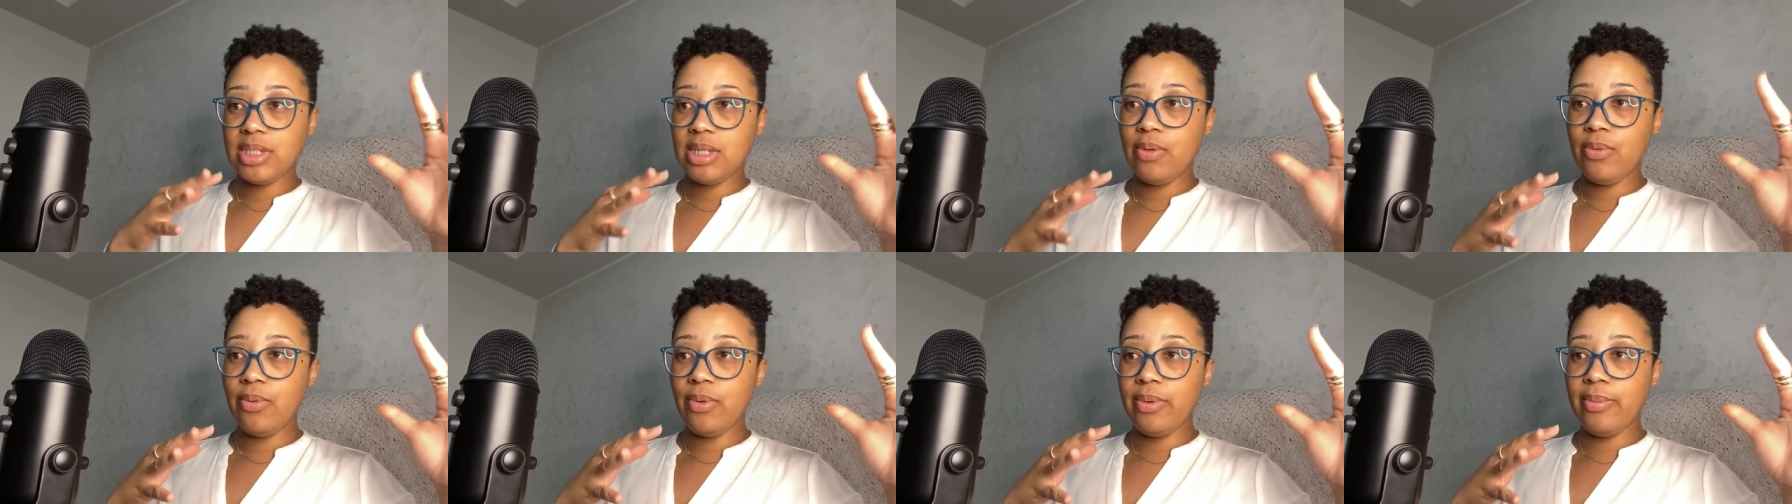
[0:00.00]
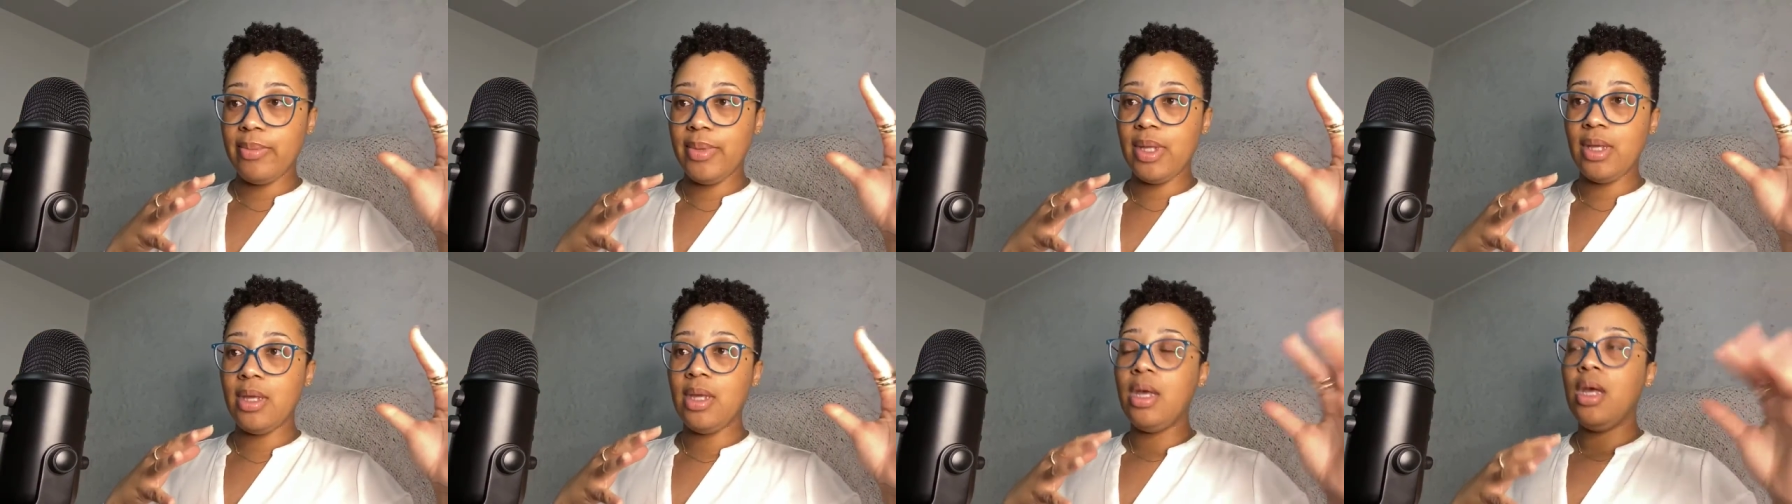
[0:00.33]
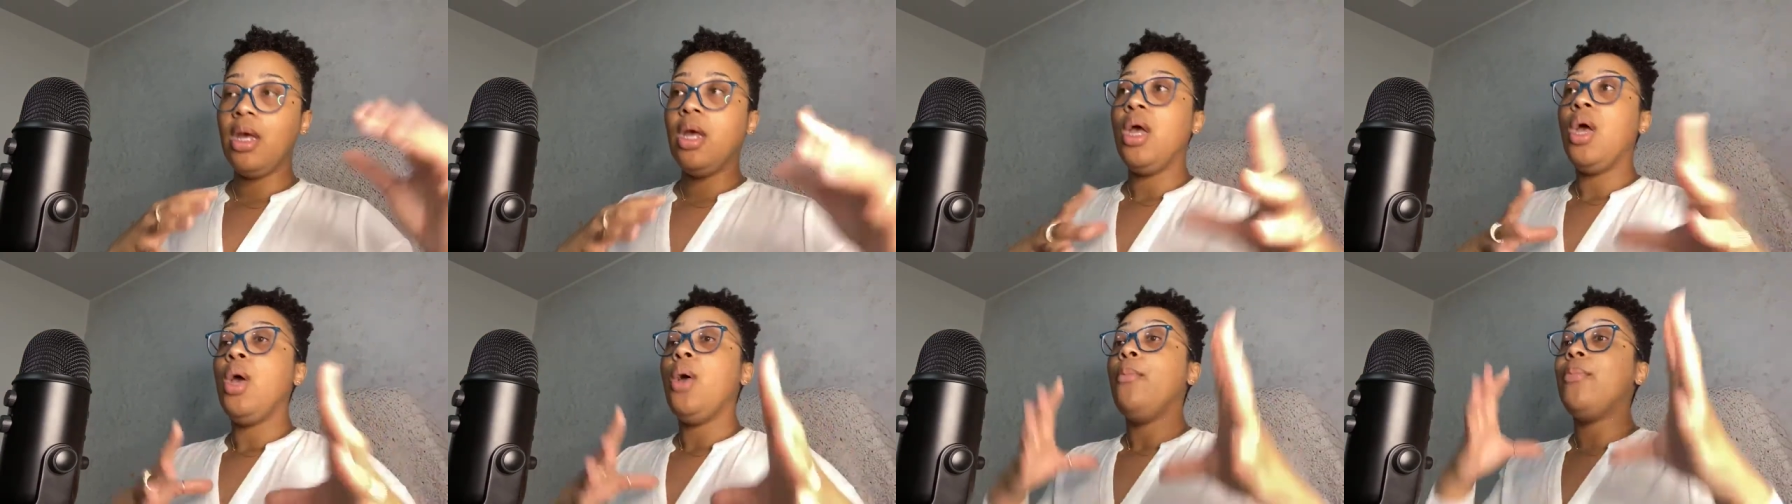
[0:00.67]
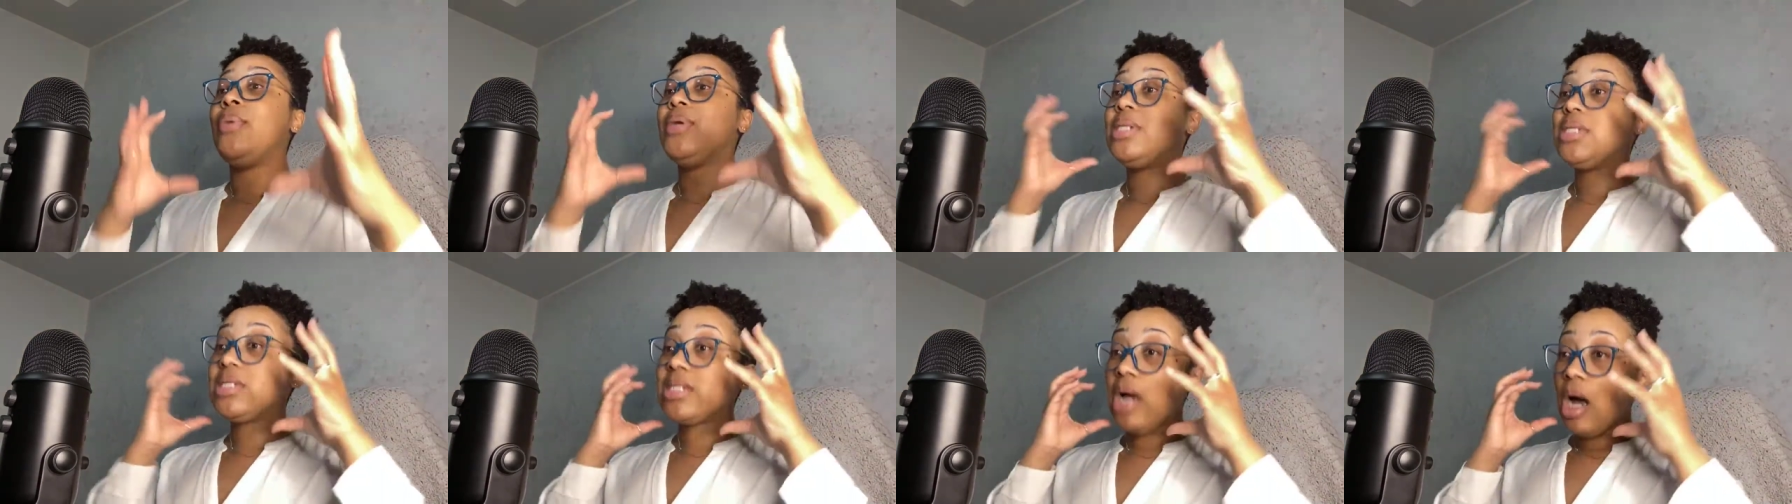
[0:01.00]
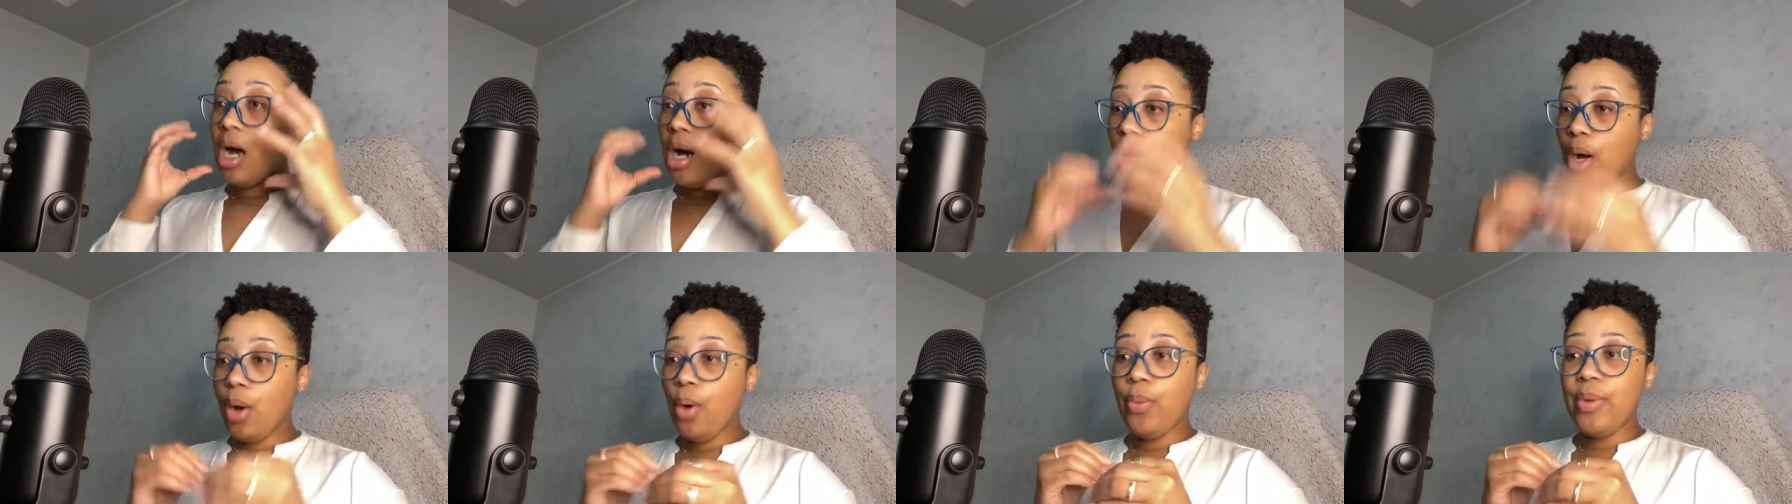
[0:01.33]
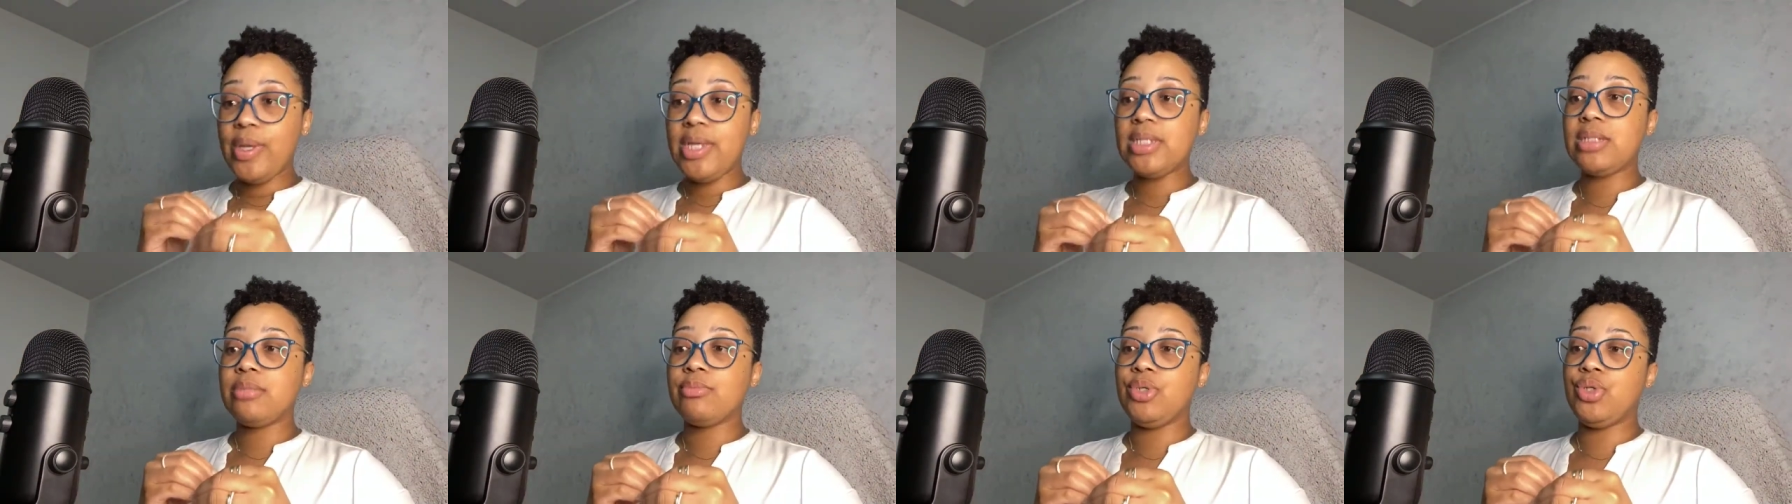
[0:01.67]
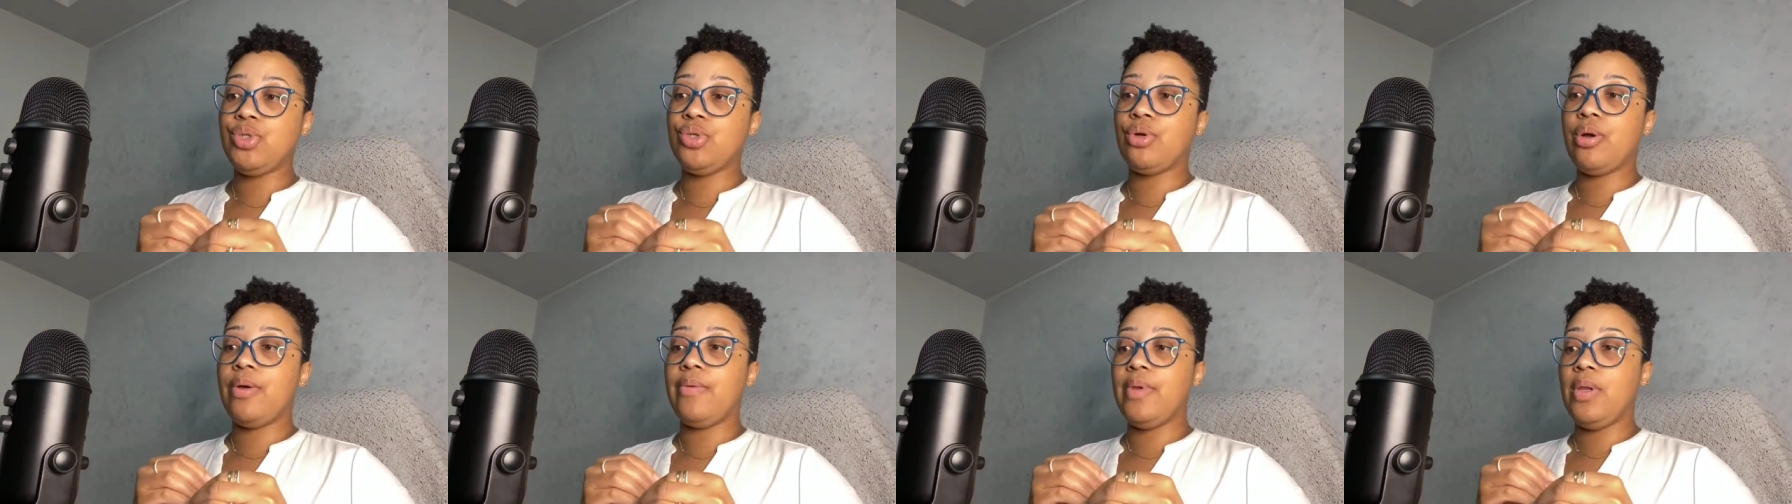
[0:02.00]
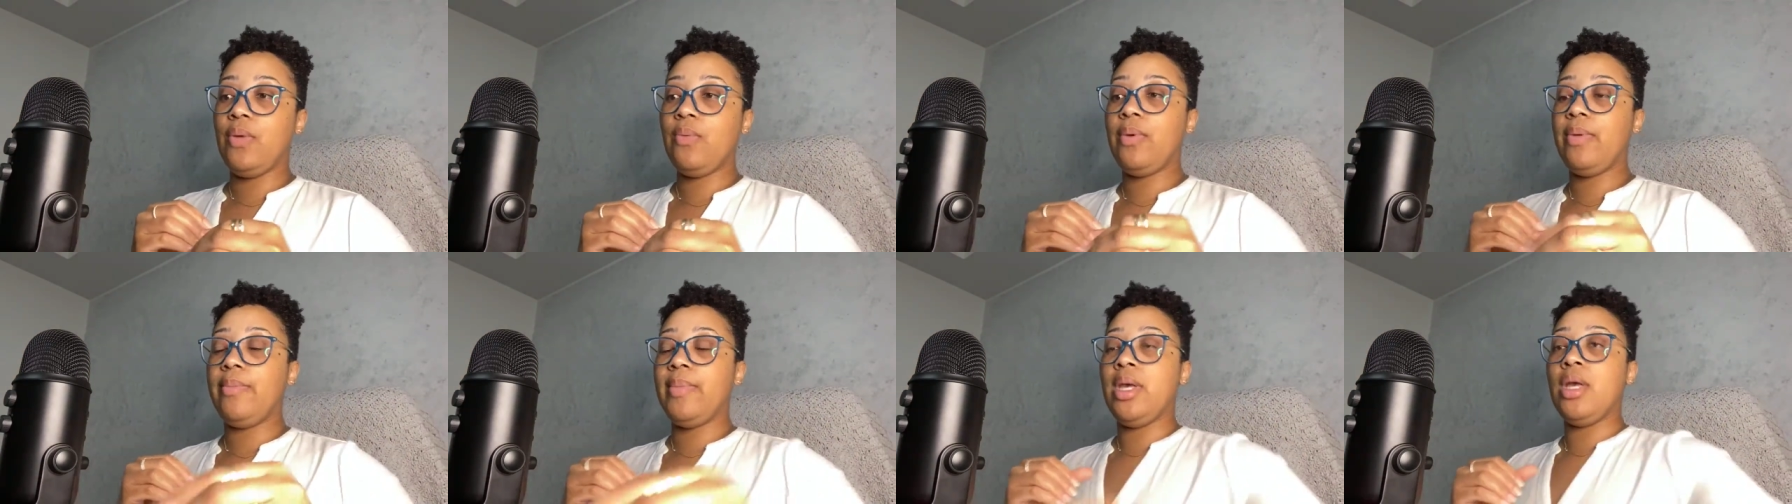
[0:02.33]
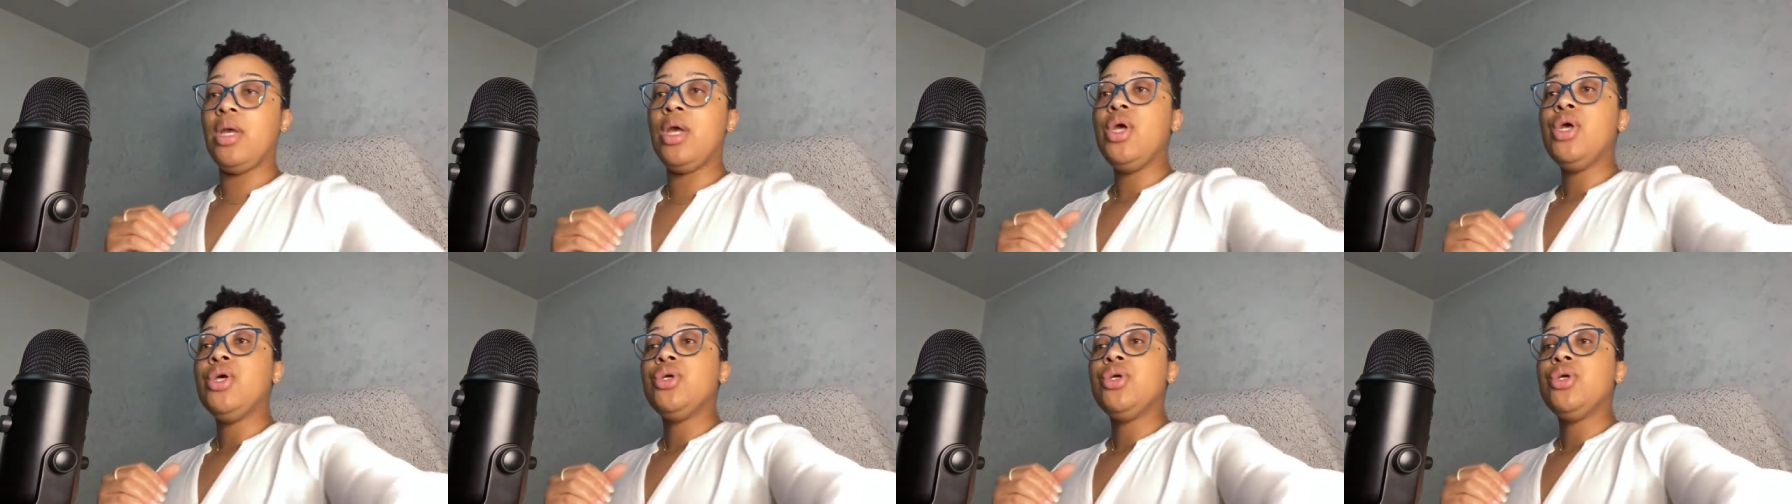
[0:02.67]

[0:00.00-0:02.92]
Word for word: women, but it's always majority women.